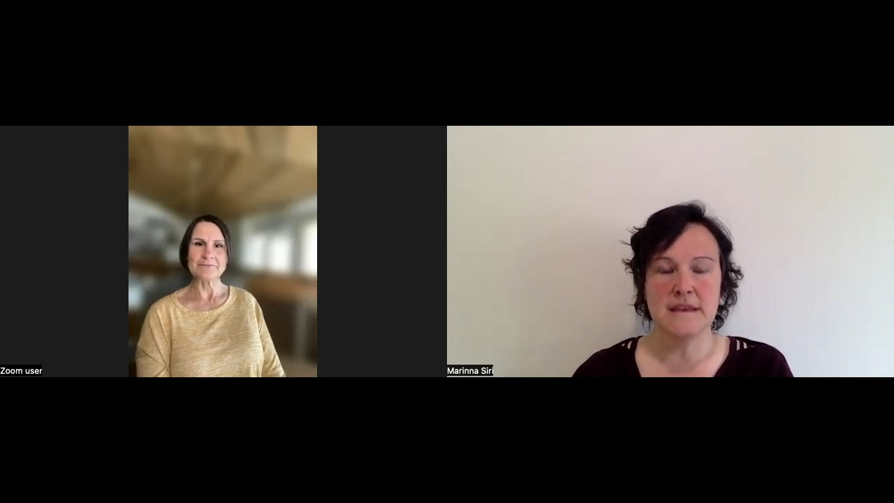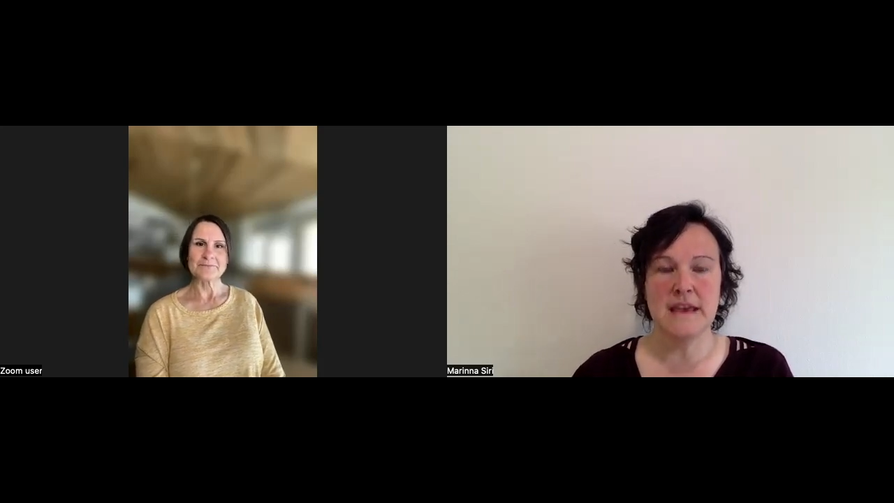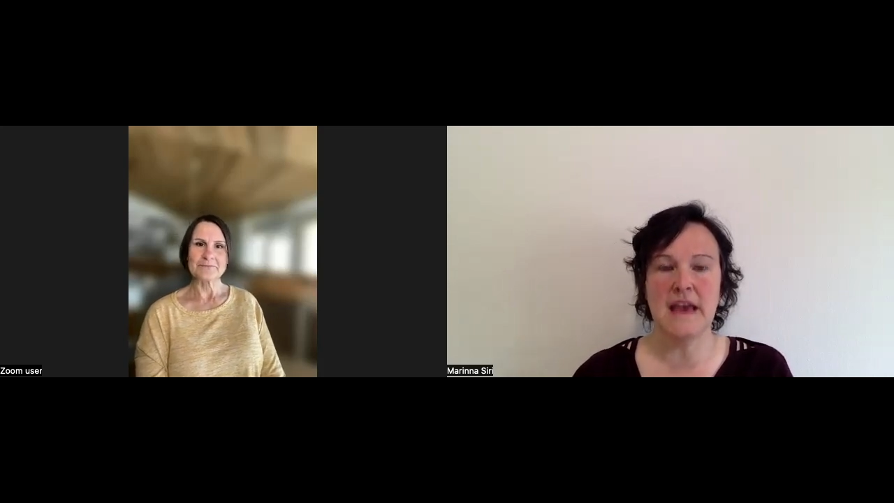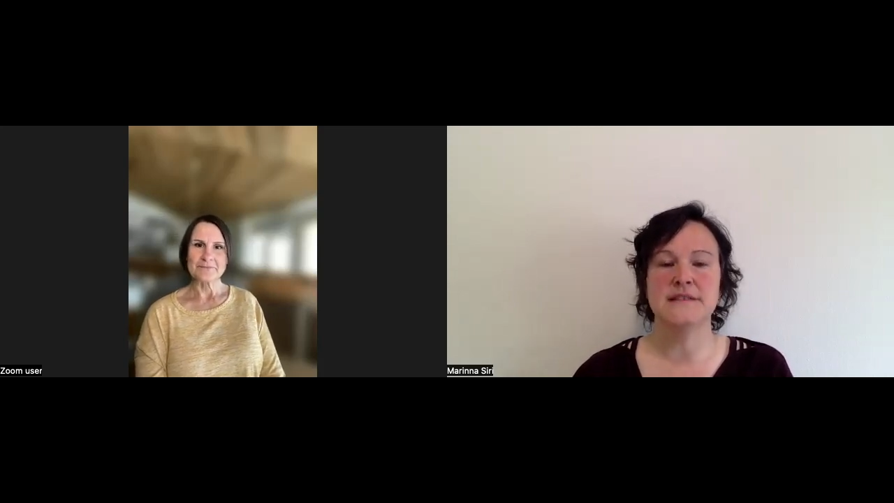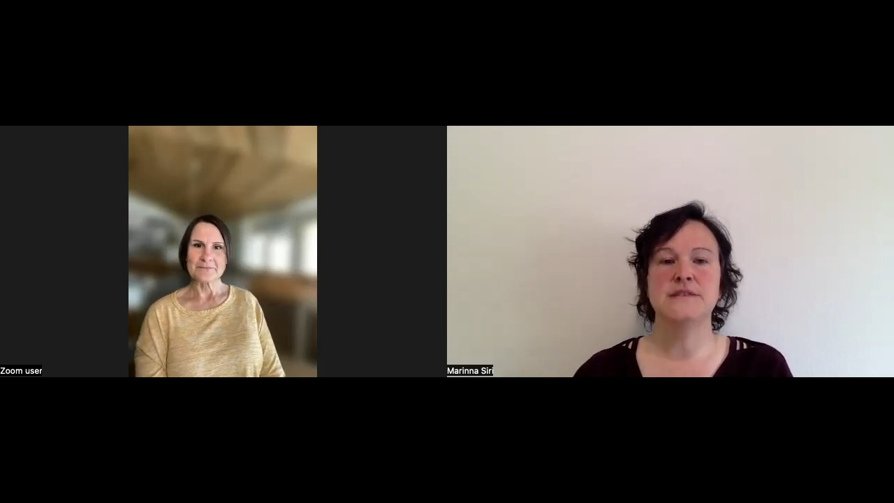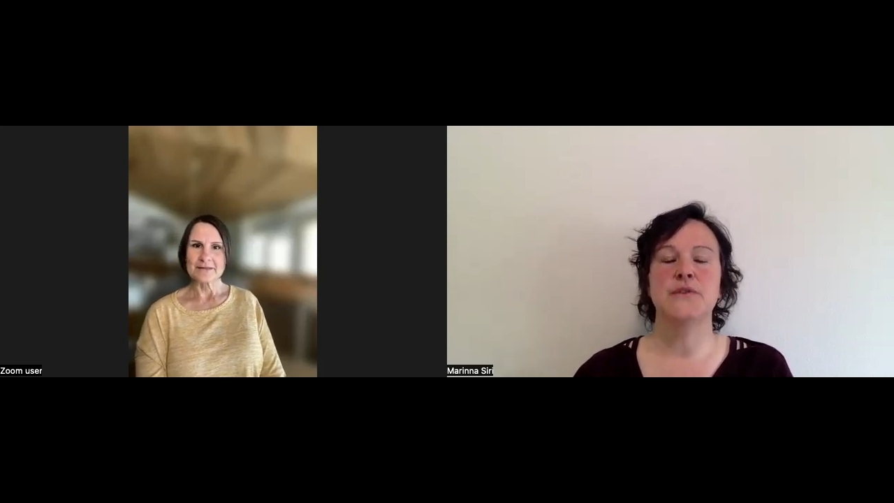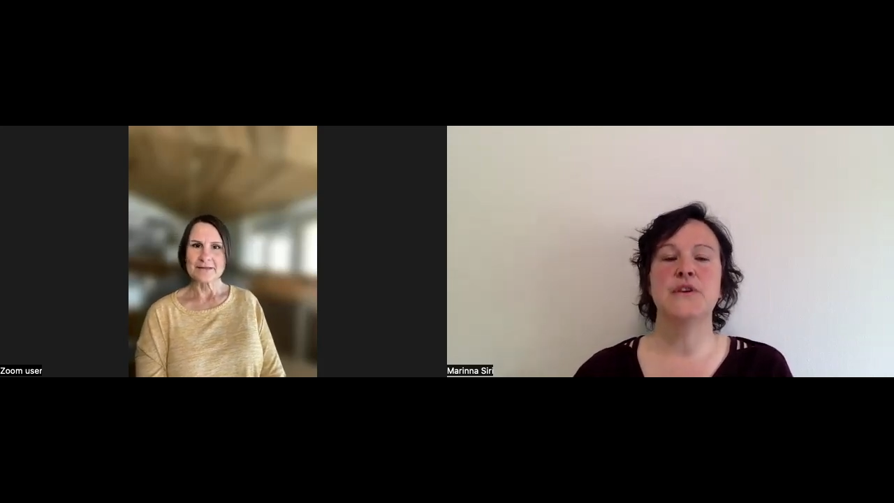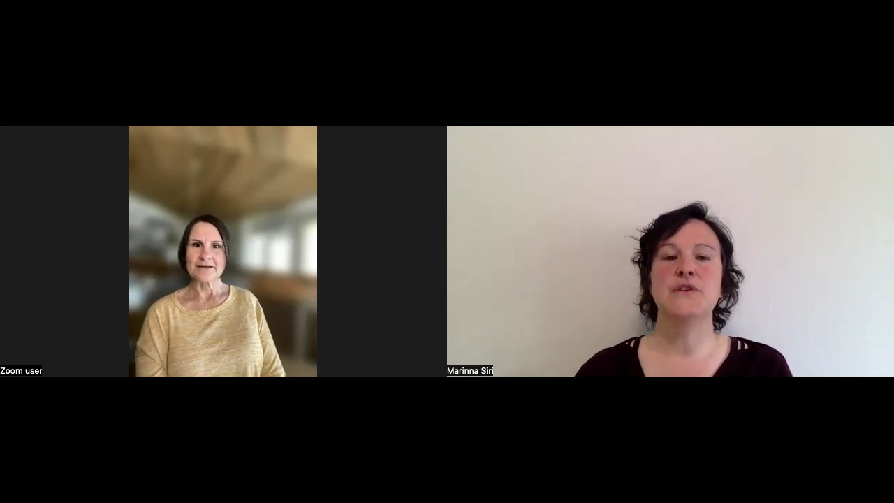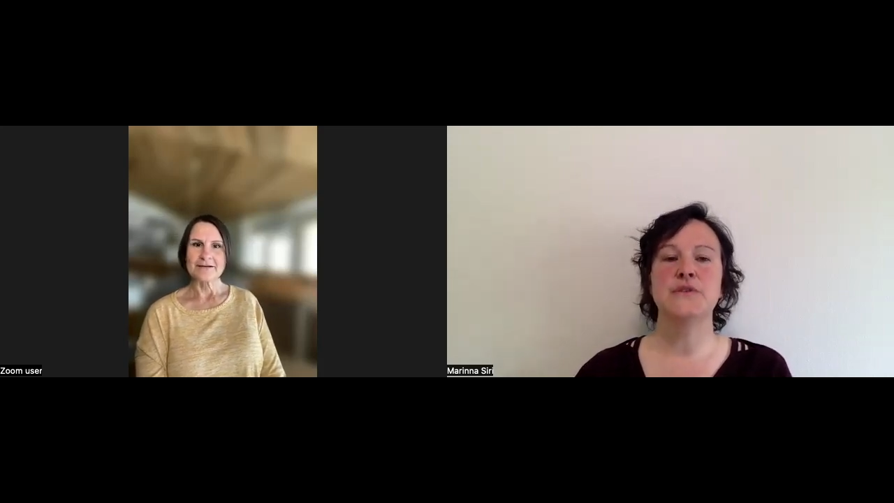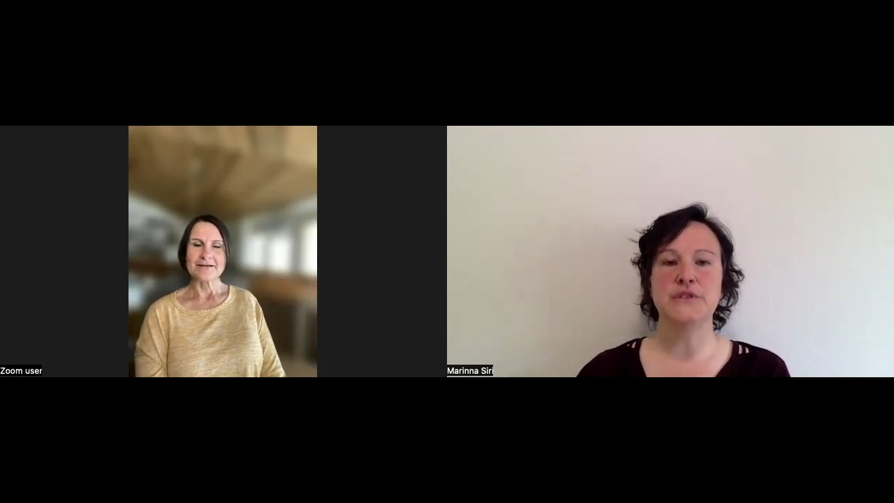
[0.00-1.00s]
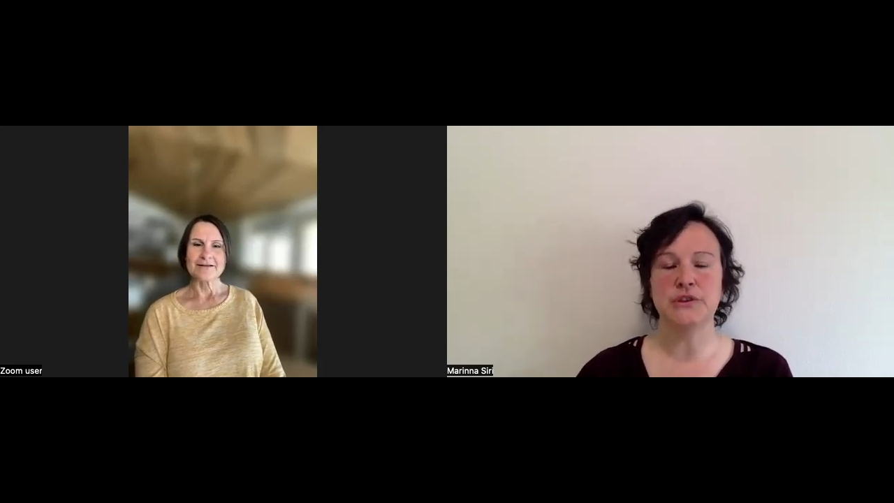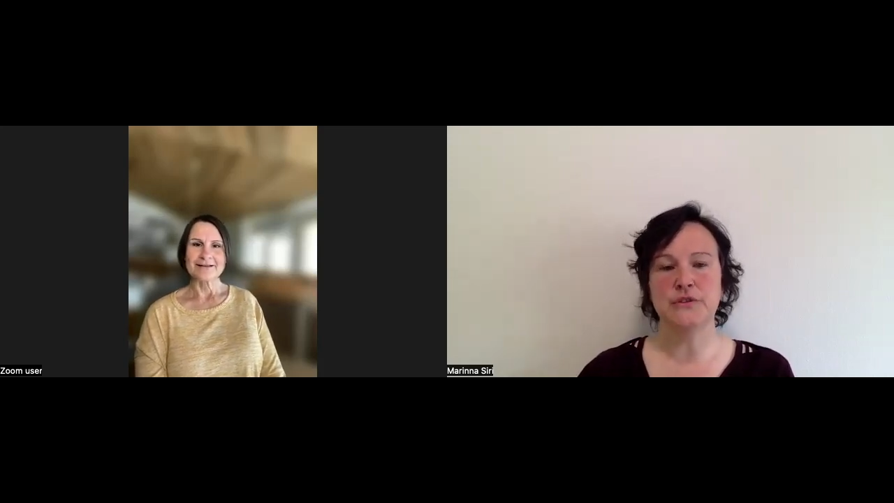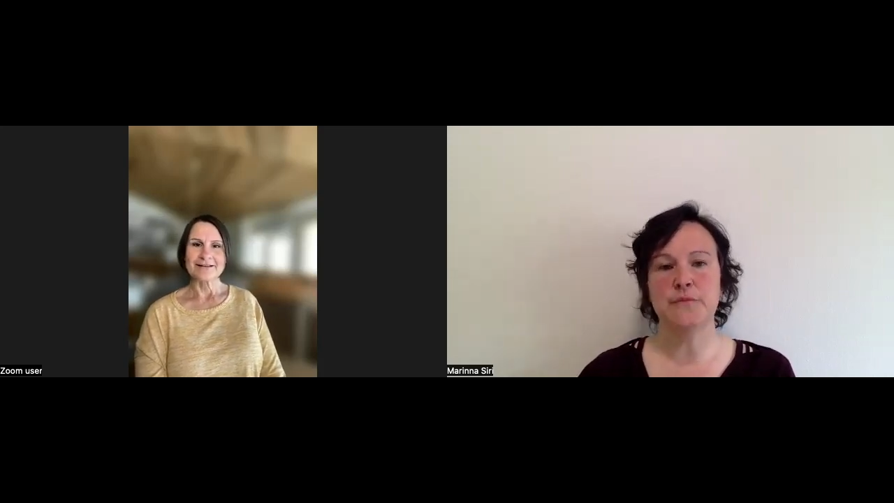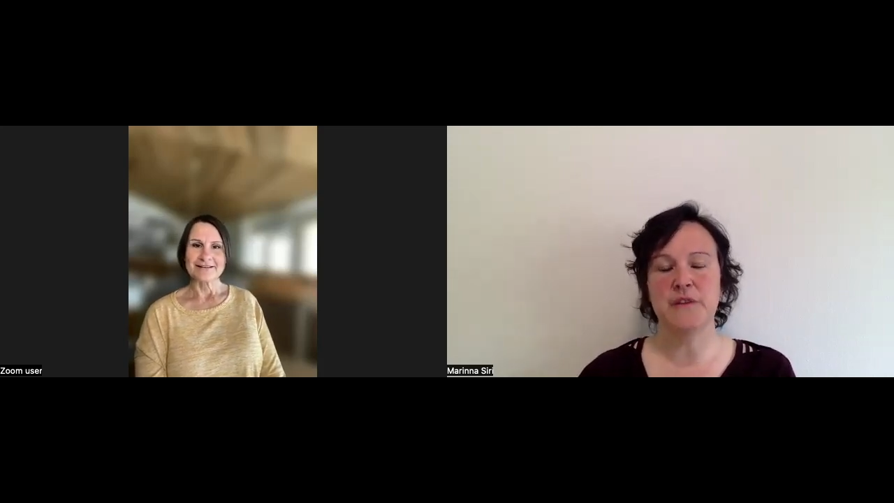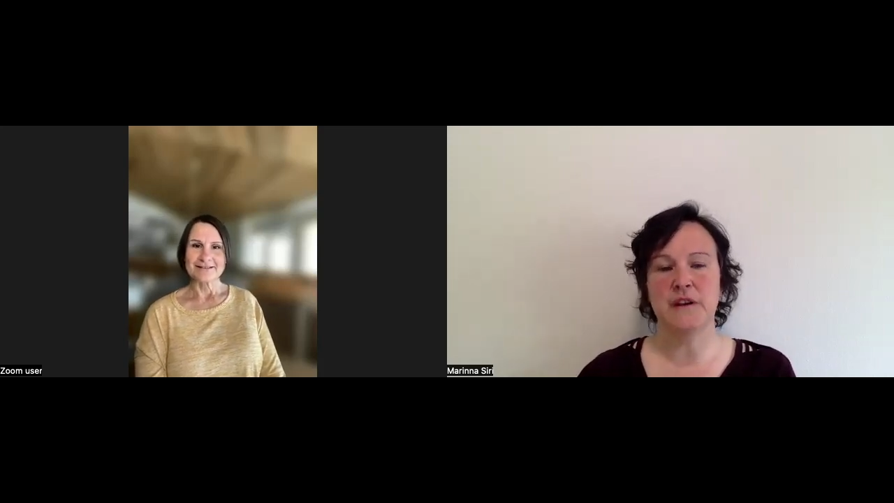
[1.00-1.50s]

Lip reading: Yes, so the YouTube that